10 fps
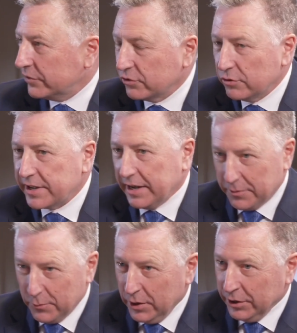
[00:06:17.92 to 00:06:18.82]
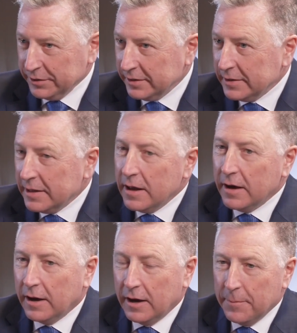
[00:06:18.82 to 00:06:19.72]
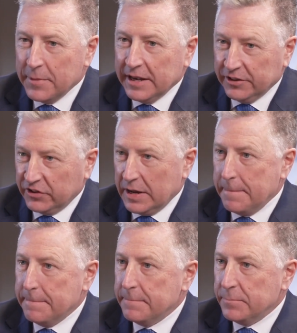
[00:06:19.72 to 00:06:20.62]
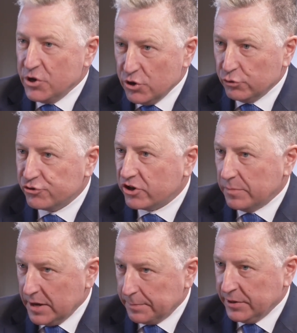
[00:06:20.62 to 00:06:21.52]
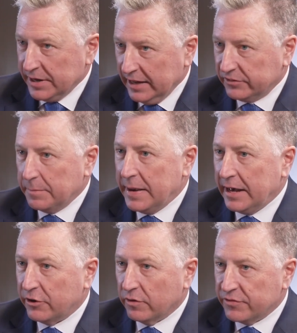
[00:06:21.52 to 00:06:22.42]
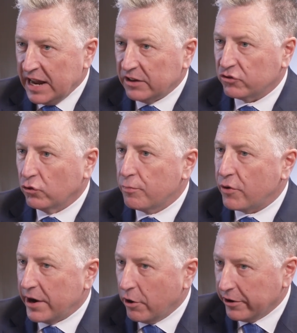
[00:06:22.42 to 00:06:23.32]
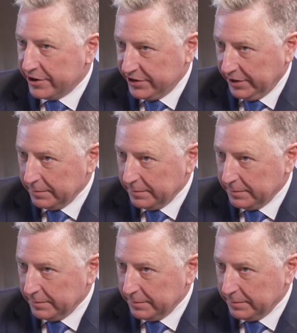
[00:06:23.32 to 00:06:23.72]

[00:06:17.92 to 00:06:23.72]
to look at it. One, it's a huge commitment as a matter of national priority.